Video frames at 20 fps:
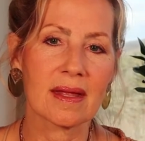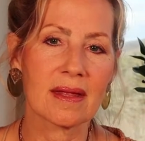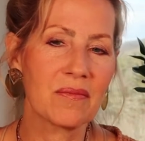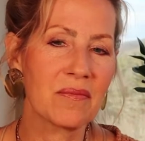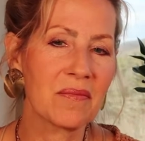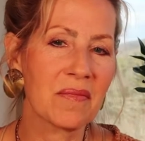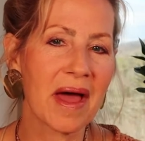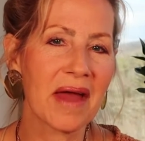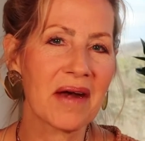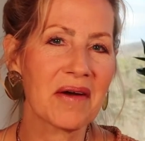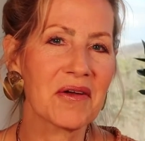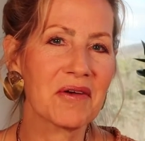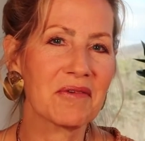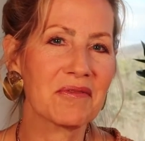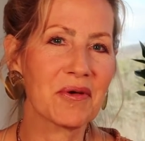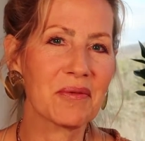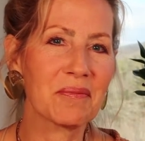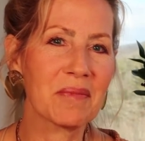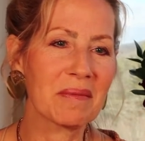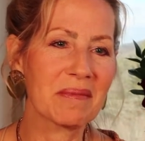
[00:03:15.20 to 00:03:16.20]
I don't know
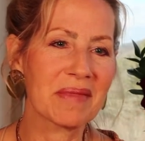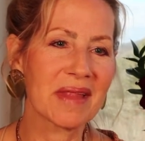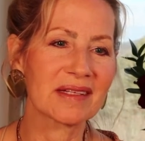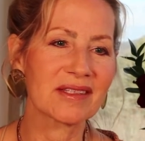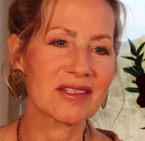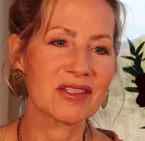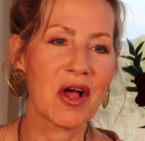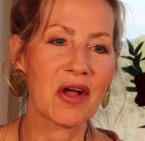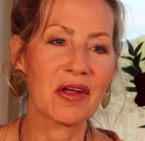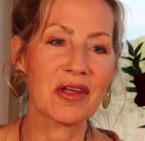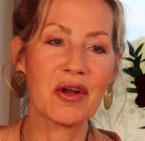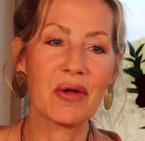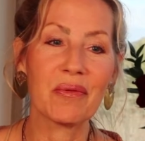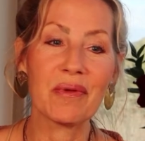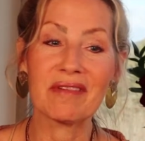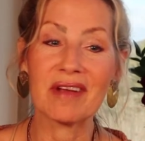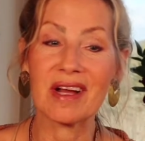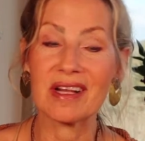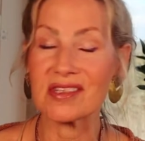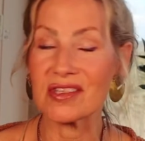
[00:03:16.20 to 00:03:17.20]
if you remember that song. You know,
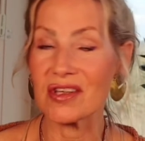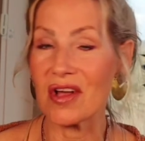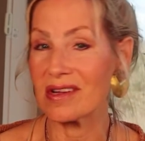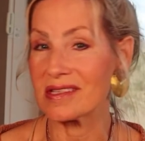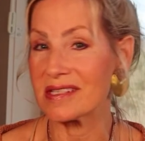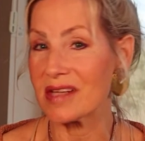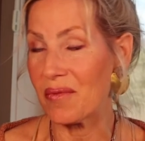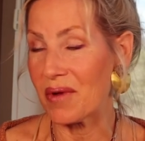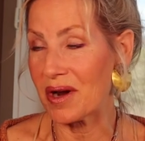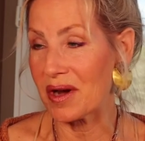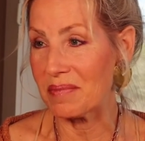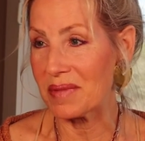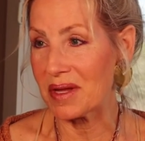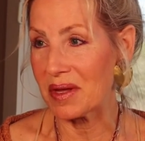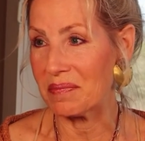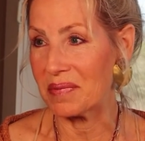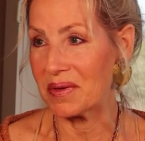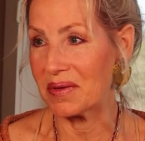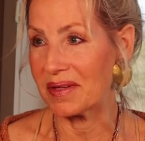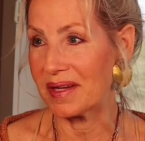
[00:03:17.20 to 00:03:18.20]
we've got songs. I want to be
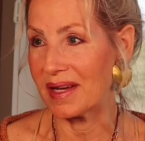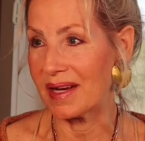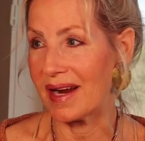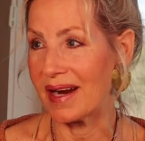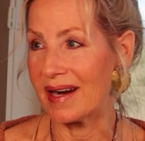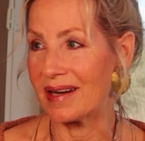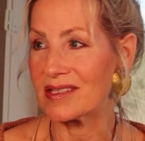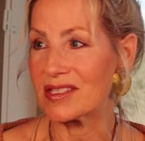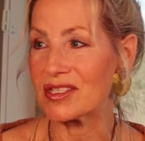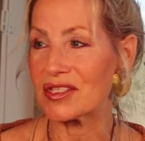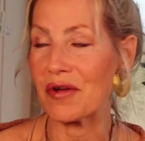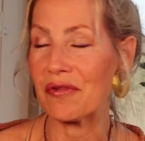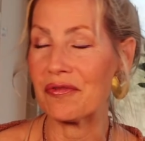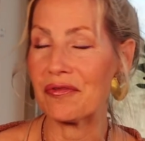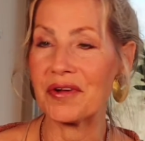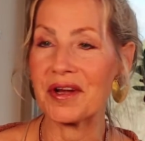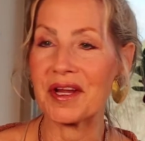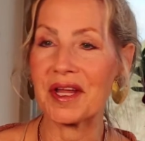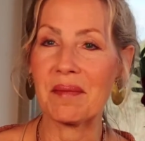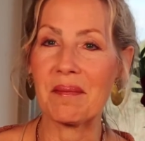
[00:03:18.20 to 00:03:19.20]
a billionaire so
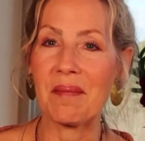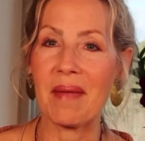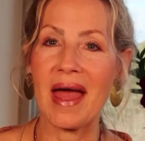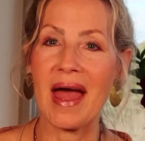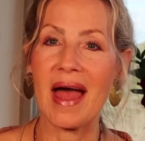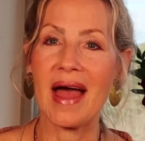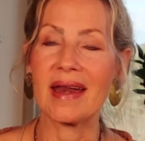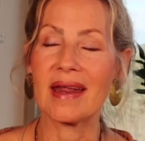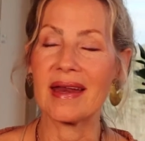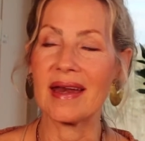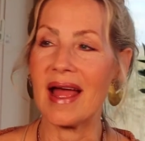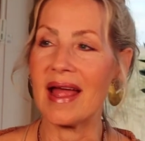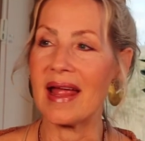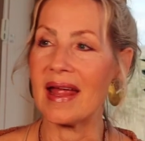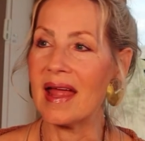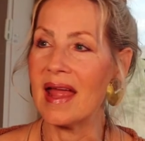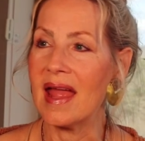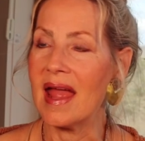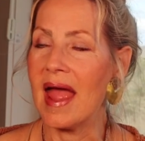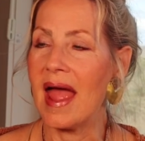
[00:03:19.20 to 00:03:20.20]
freaking bad, and
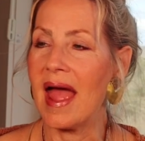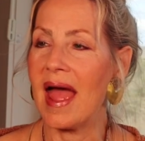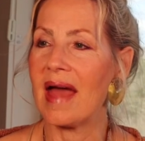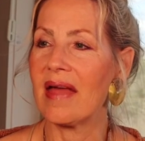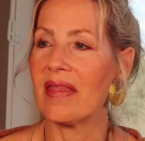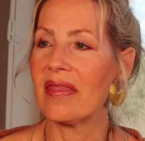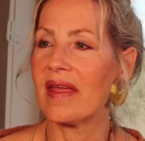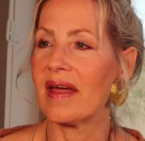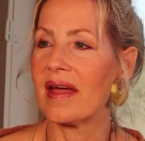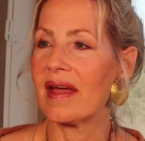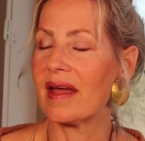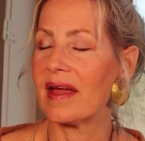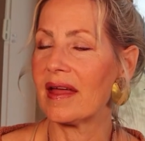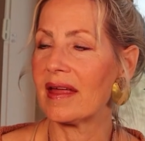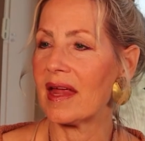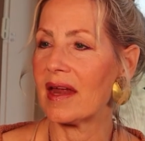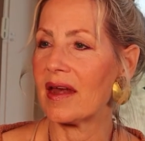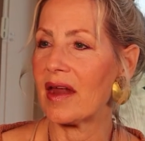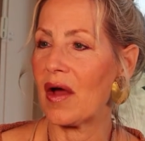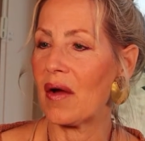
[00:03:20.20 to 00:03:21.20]
I and
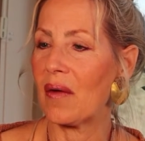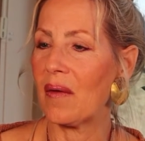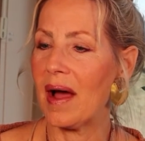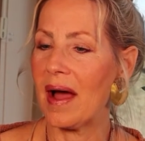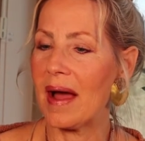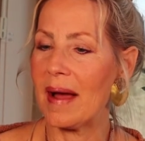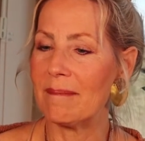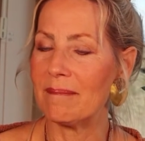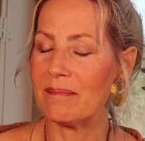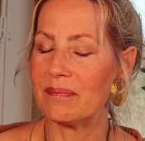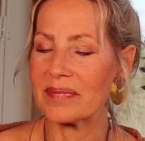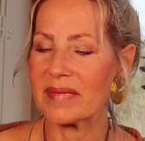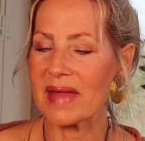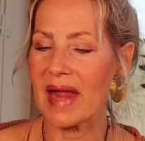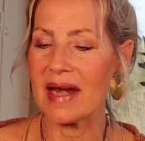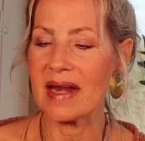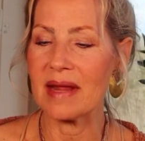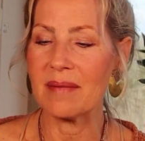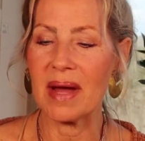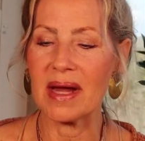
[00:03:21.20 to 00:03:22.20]
the you know um,
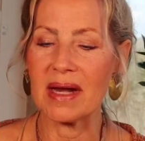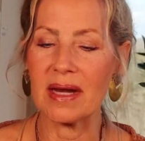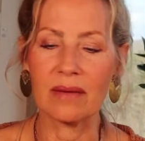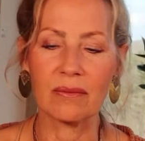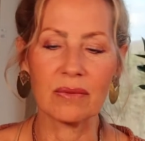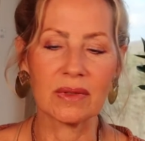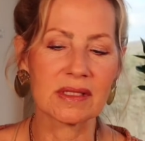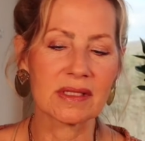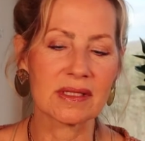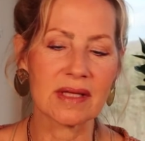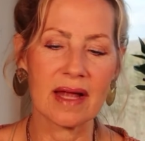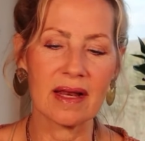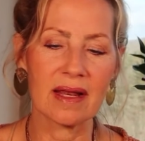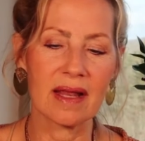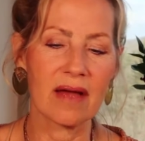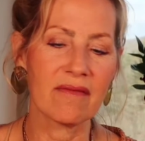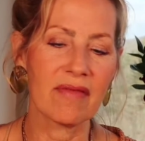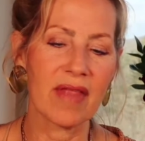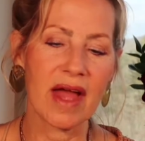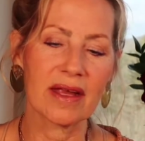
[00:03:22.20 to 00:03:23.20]
any Money was. I
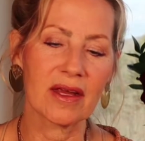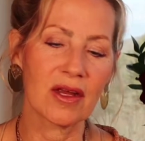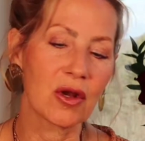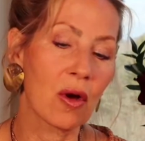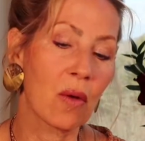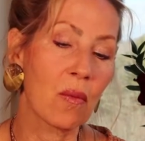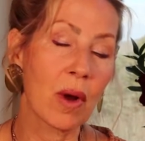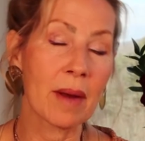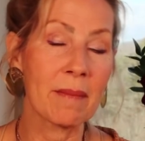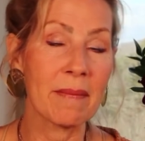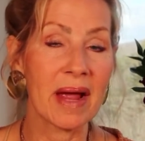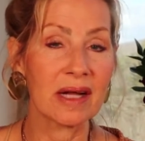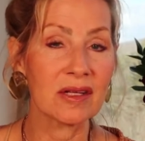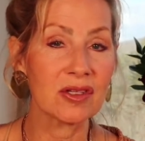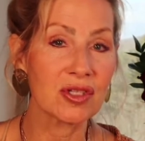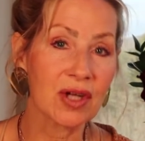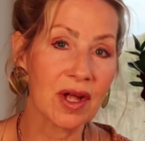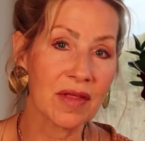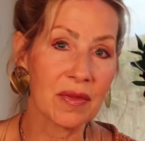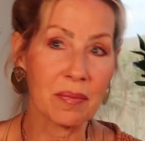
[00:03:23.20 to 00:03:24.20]
love that. You know, I want a
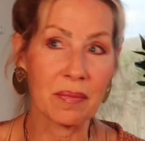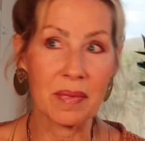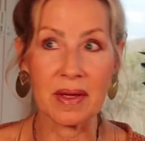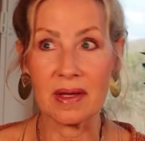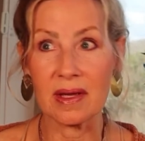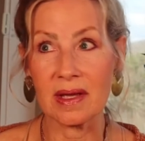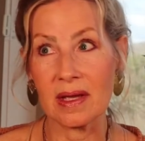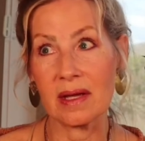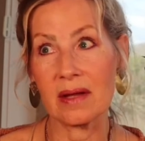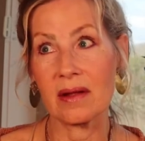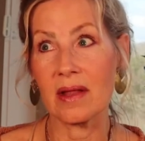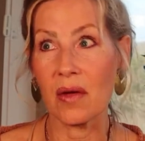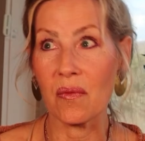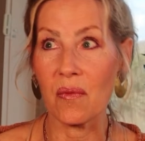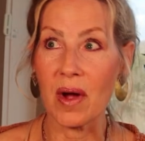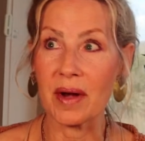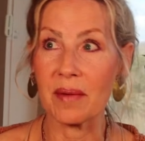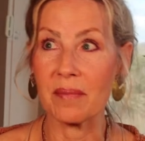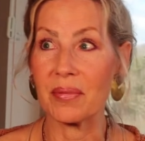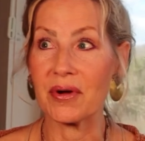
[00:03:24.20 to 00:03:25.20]
mansion on the hill. I
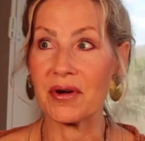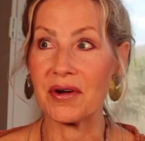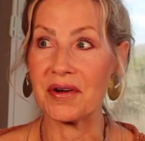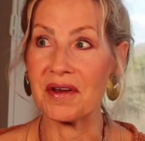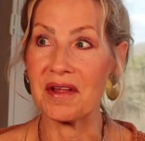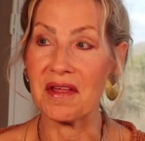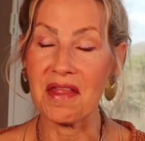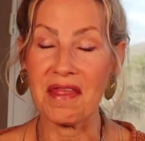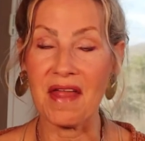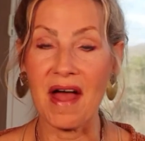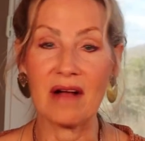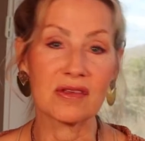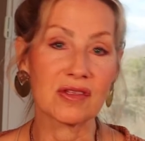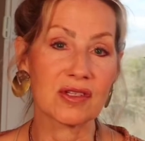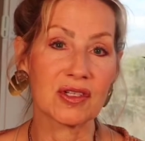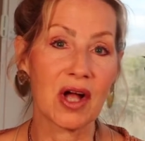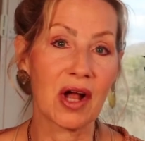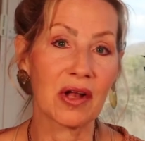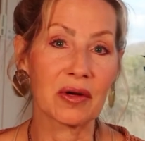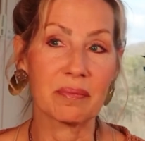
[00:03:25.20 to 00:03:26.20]
want to burn
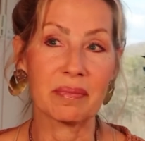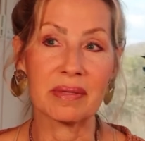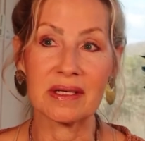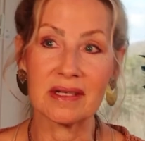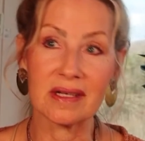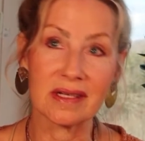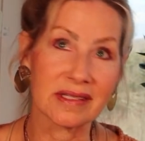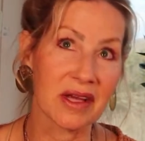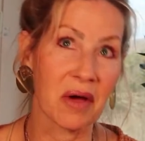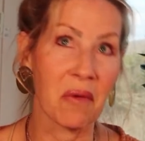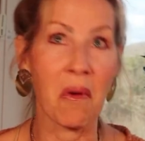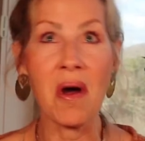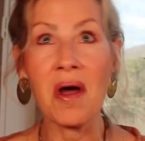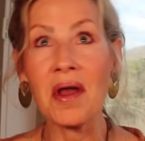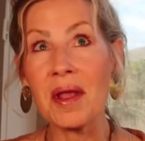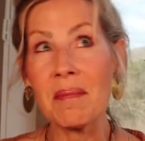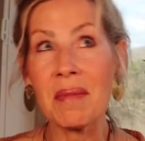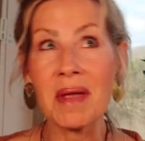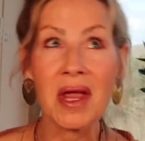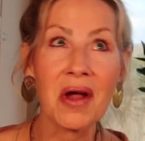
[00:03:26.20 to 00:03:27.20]
thousand dollar bills. I
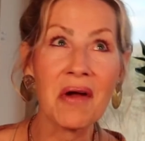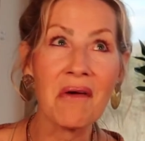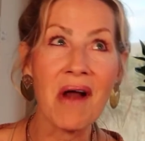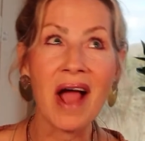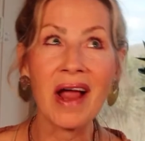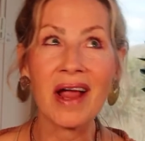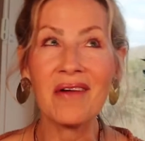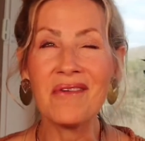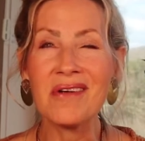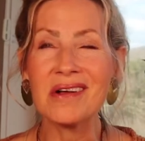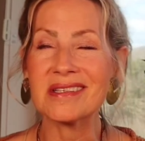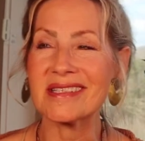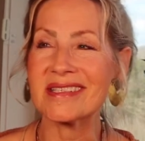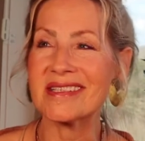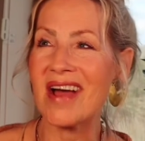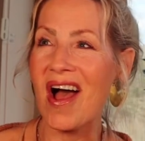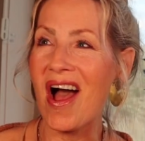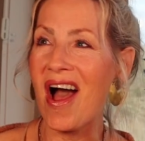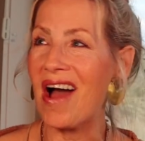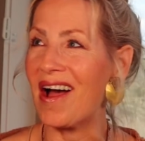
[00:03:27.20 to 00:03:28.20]
want to be a rock and roll
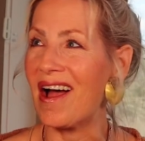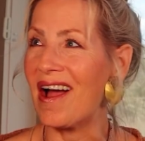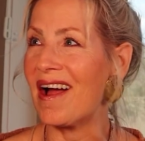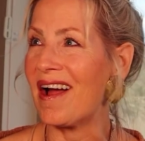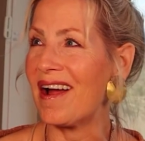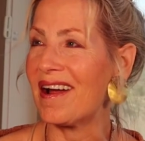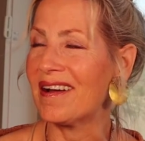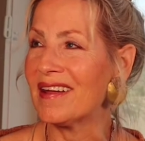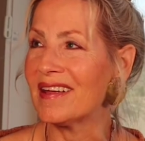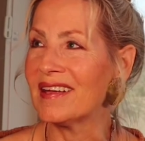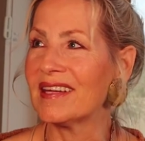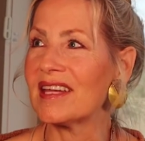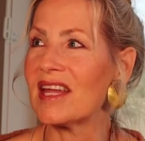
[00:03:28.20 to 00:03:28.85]
star.